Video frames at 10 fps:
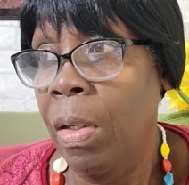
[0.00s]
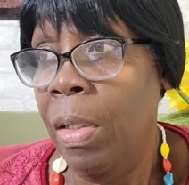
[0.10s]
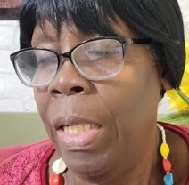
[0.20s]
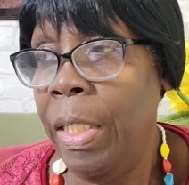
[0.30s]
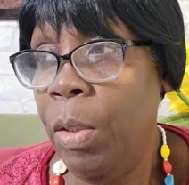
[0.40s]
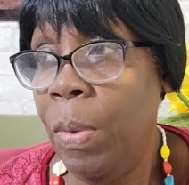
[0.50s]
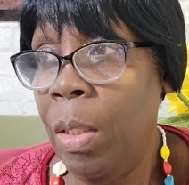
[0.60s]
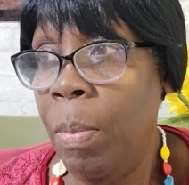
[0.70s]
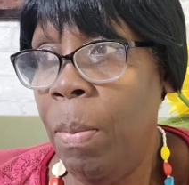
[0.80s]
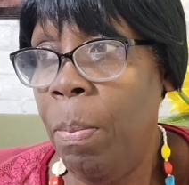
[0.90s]
that it will
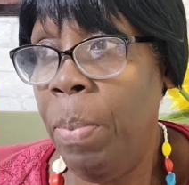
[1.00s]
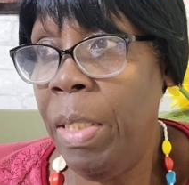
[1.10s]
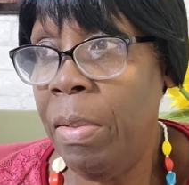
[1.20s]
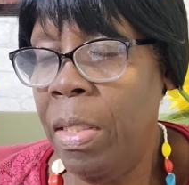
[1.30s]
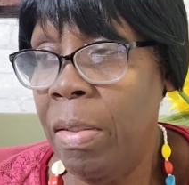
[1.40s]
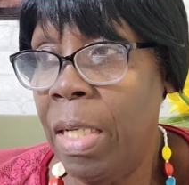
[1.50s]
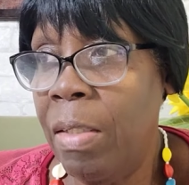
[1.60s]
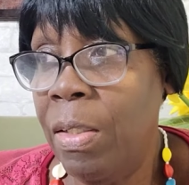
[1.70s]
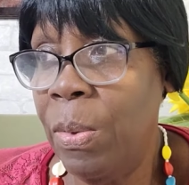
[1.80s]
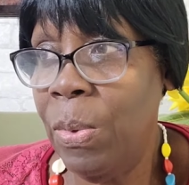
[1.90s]
be business
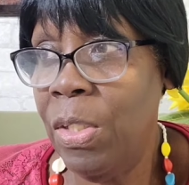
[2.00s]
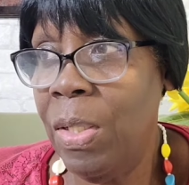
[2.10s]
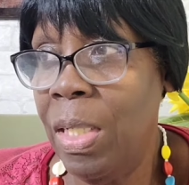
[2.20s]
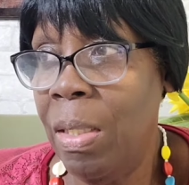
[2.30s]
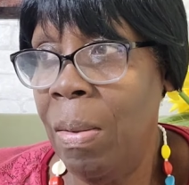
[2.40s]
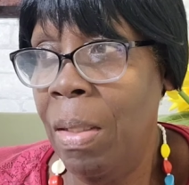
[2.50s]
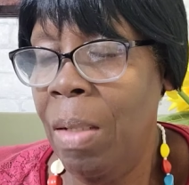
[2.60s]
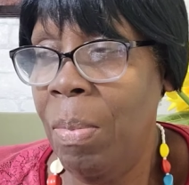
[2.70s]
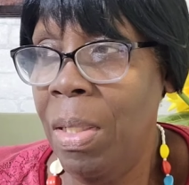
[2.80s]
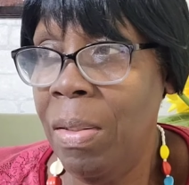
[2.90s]
as usual, I
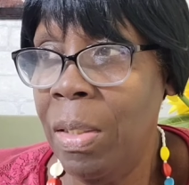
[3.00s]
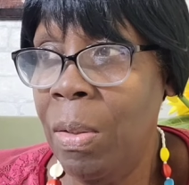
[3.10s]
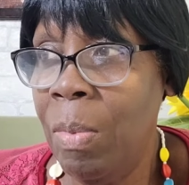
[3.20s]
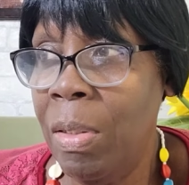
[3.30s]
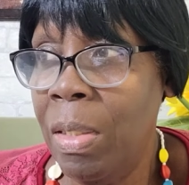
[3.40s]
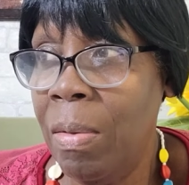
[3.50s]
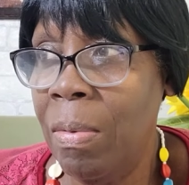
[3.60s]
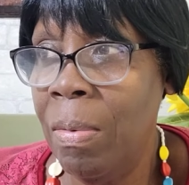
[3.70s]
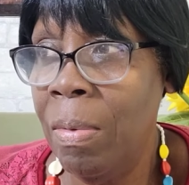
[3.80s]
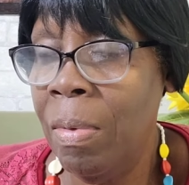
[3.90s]
may say to myself,
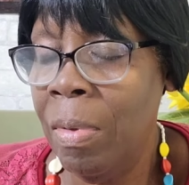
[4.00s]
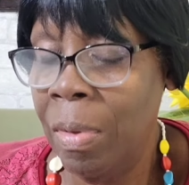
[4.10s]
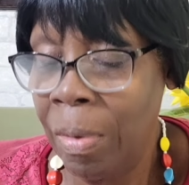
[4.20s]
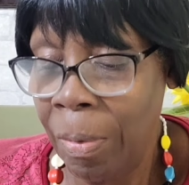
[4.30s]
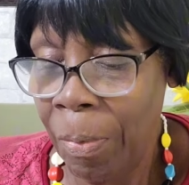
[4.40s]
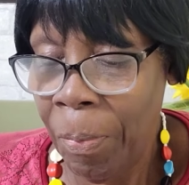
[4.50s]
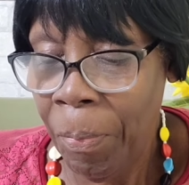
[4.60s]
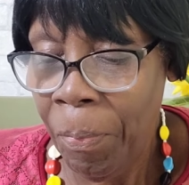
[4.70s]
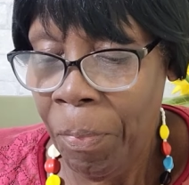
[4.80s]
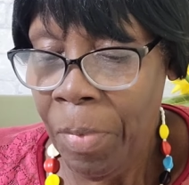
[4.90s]

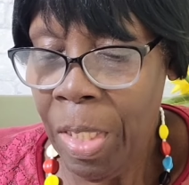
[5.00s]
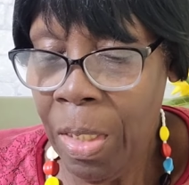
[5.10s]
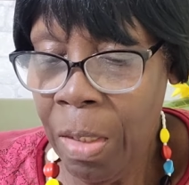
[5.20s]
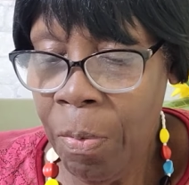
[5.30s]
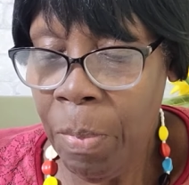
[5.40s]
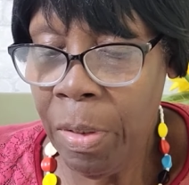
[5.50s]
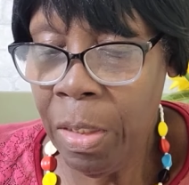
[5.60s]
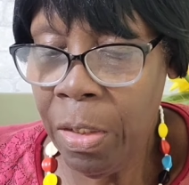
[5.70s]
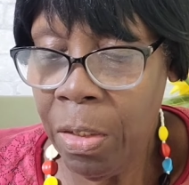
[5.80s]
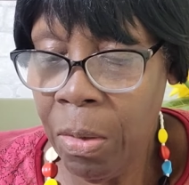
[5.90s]
then if
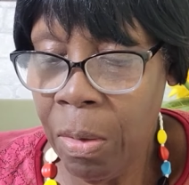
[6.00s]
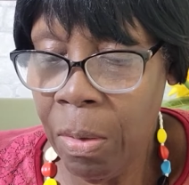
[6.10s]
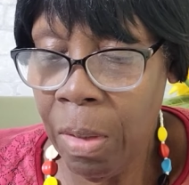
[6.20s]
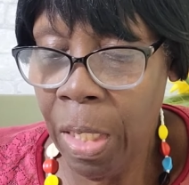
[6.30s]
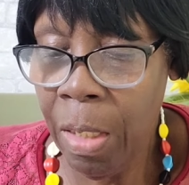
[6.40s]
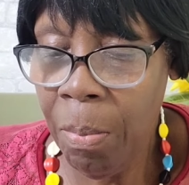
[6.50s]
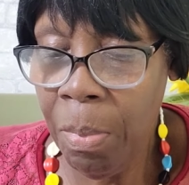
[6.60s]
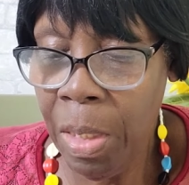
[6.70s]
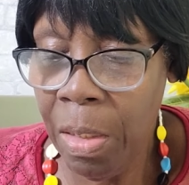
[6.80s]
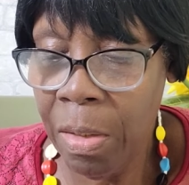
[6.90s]
Mr. Chuck had the
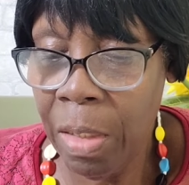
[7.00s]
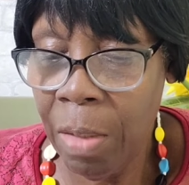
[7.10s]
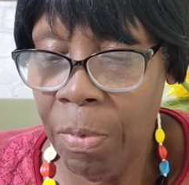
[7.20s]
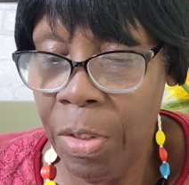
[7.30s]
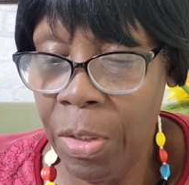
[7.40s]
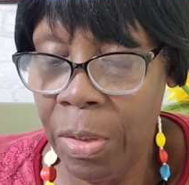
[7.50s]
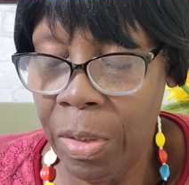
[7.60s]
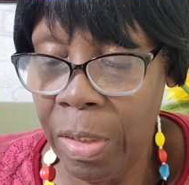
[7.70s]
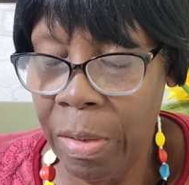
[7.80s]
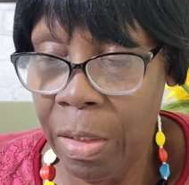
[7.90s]
Minister of
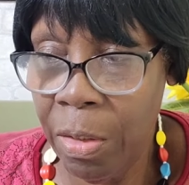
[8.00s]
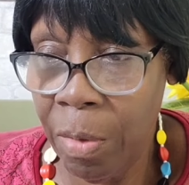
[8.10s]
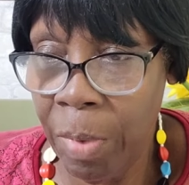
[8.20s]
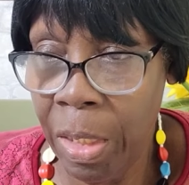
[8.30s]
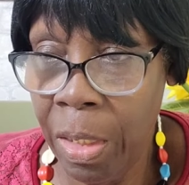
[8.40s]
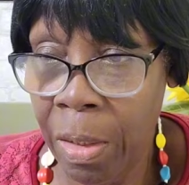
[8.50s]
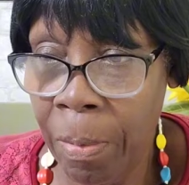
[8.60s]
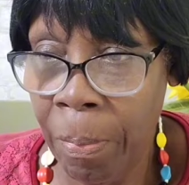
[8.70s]
Justice in Jamaica